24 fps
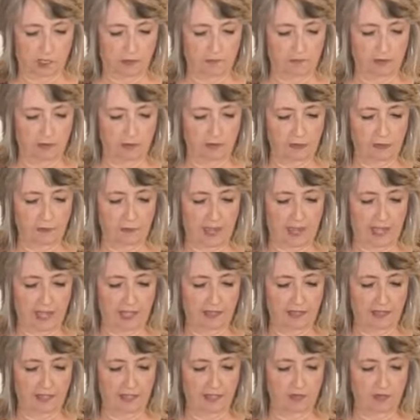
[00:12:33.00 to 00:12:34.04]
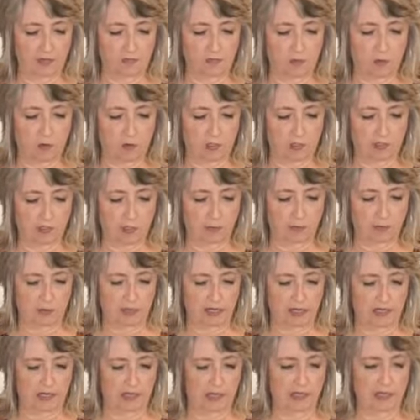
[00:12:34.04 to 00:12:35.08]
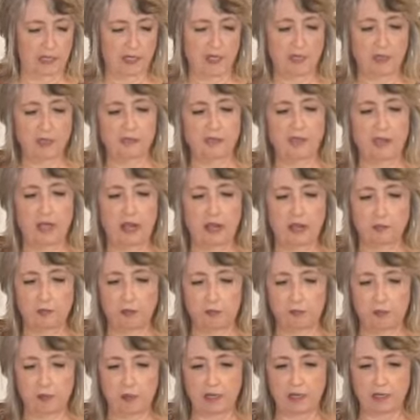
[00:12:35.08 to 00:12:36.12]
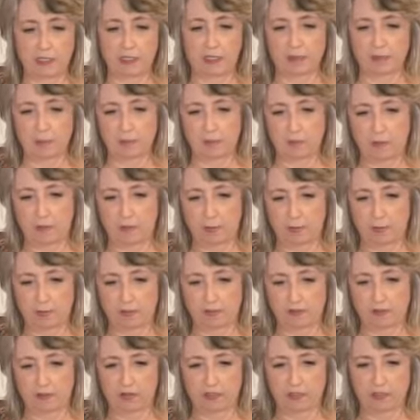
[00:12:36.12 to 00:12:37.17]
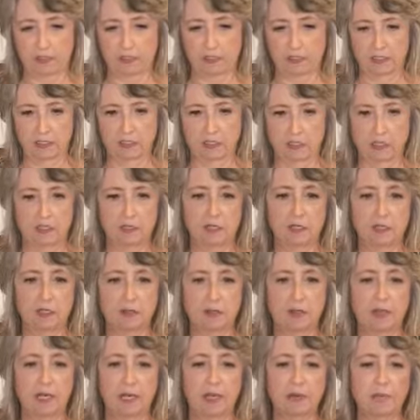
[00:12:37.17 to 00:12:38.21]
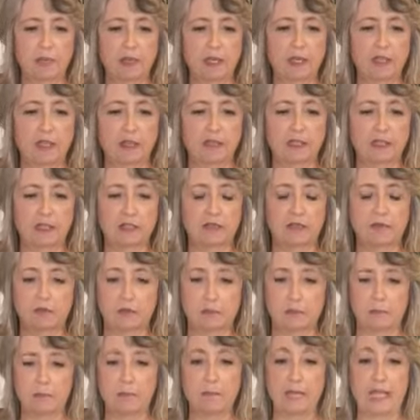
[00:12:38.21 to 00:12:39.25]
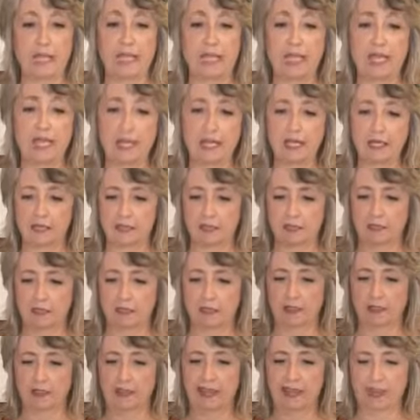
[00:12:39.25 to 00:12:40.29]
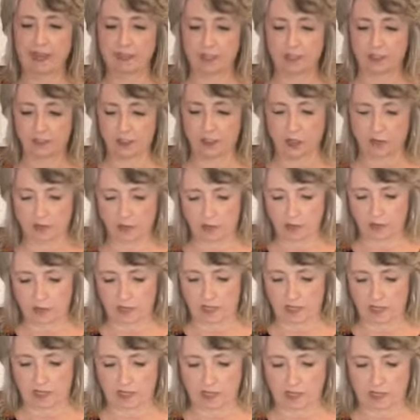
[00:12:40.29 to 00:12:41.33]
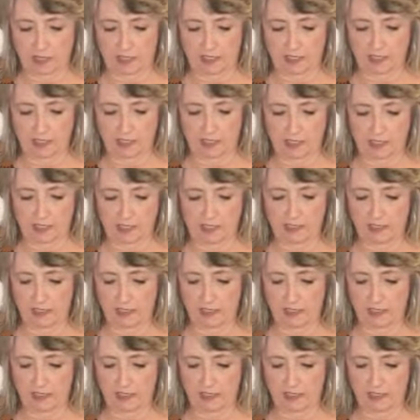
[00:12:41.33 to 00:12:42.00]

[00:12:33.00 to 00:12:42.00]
If I was making this for someone, then I would want it to be more perfect. But I'm making this for me and to show you guys the idea.